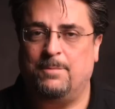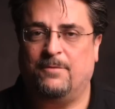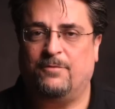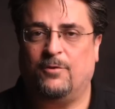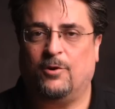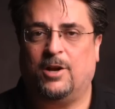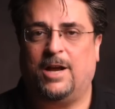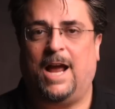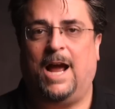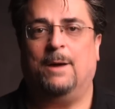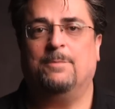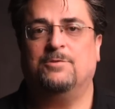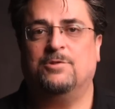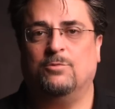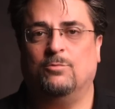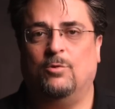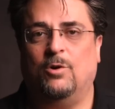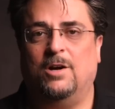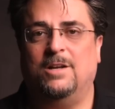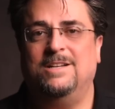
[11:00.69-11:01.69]
prefer
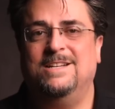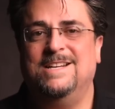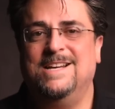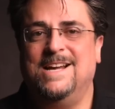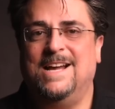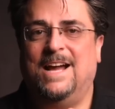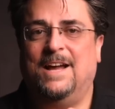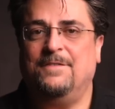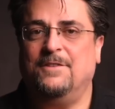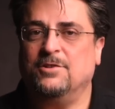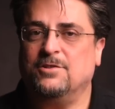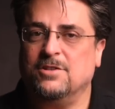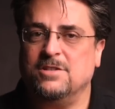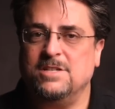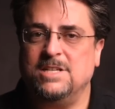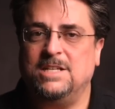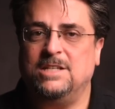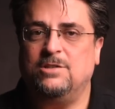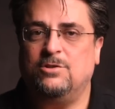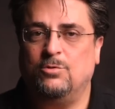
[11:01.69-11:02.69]
Capture One, and there's a
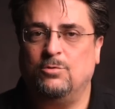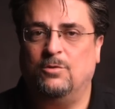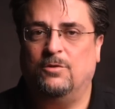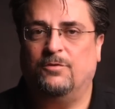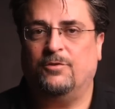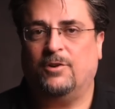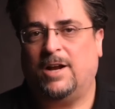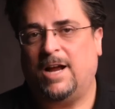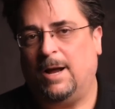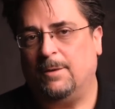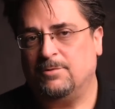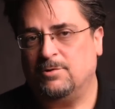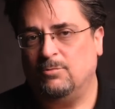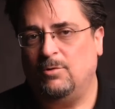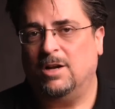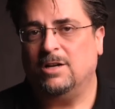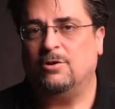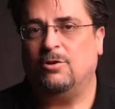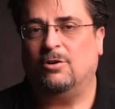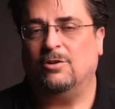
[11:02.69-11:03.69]
neat tool for Capture
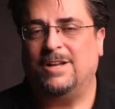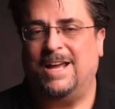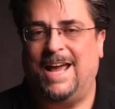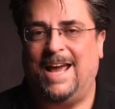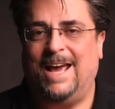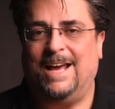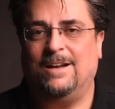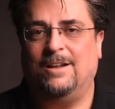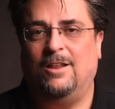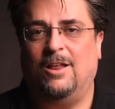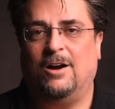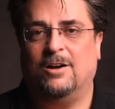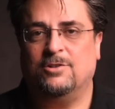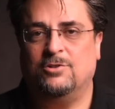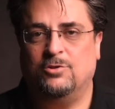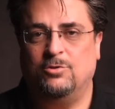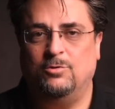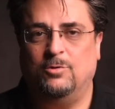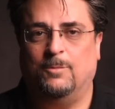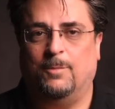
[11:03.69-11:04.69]
One called Analog
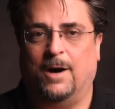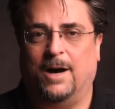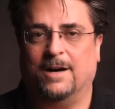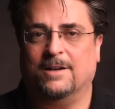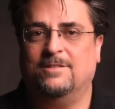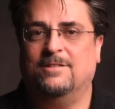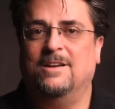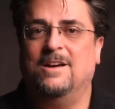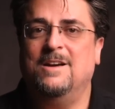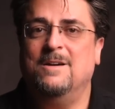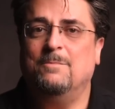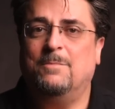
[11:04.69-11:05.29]
Toolbox,